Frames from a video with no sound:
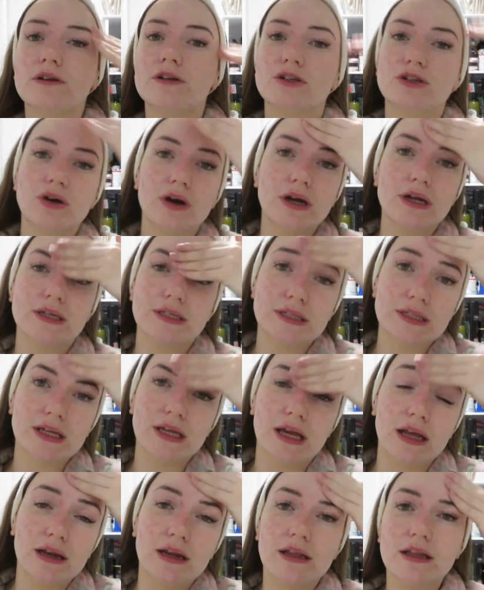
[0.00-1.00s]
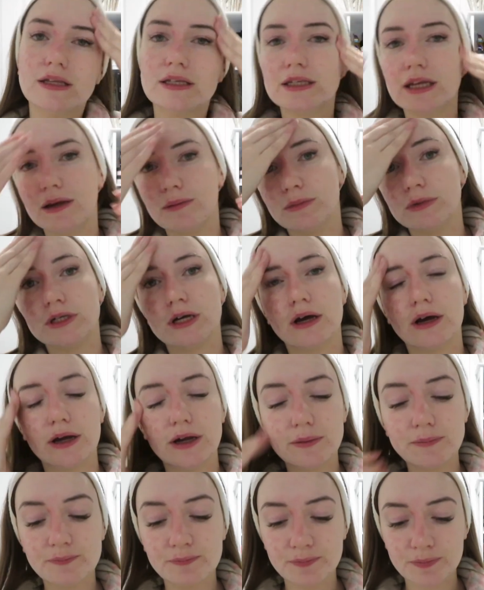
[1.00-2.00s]
dry skin at the same
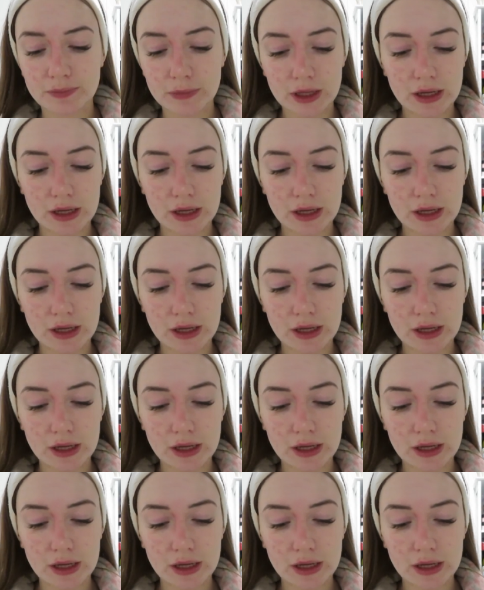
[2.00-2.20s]
time.